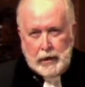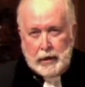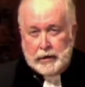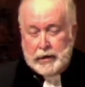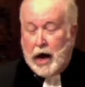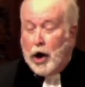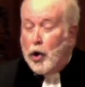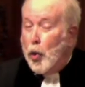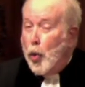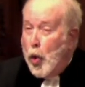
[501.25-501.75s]

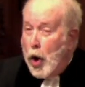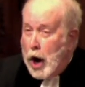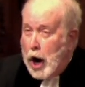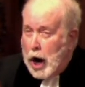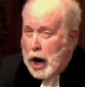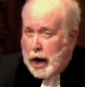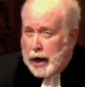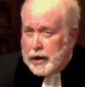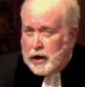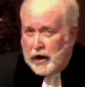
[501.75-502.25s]
Now,
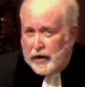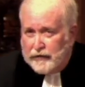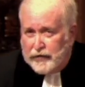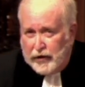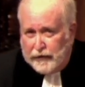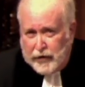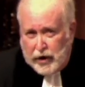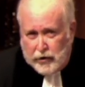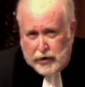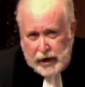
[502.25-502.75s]
one of the
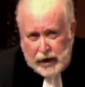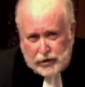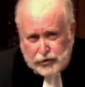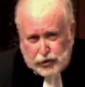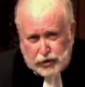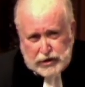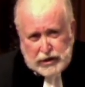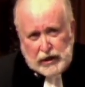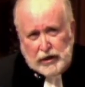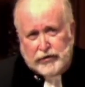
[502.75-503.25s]
very
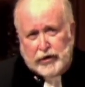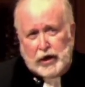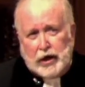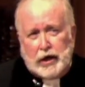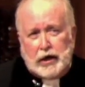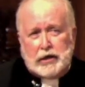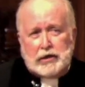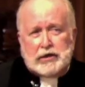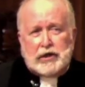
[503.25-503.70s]
interesting things,